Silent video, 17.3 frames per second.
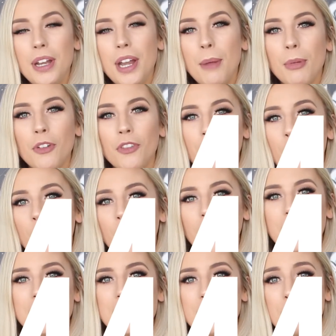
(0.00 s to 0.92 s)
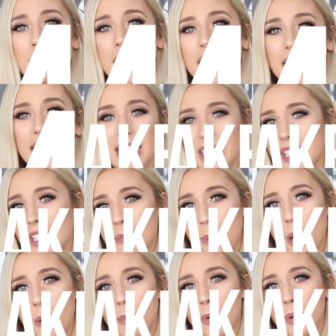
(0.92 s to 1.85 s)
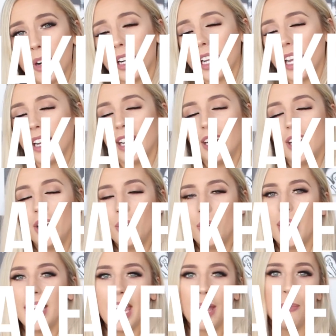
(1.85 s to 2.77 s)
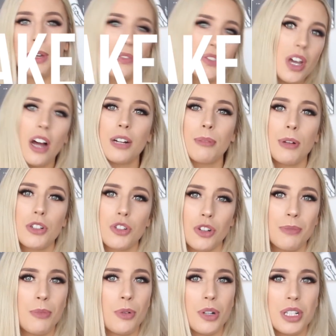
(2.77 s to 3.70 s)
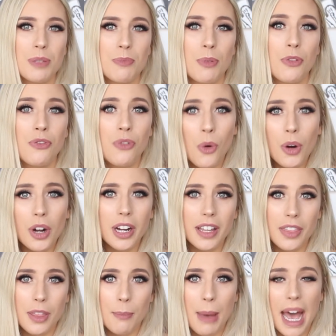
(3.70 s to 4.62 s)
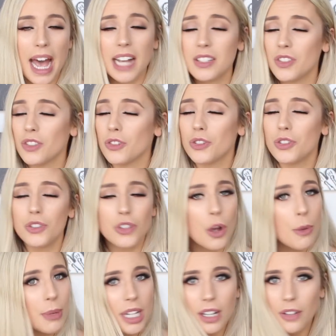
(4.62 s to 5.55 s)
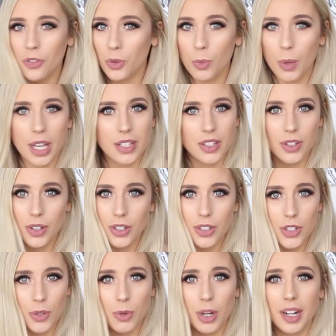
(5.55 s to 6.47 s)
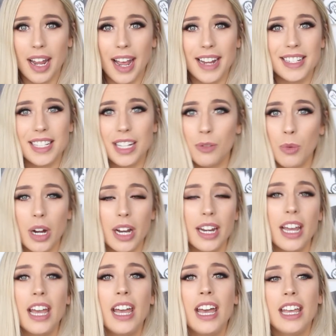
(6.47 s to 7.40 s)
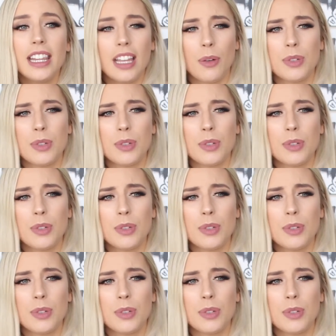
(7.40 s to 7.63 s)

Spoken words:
number 4 is to make an inspo board. And I know, again, we've talked about dream boards before in the past, and there's so many different ways you can do one. I did one that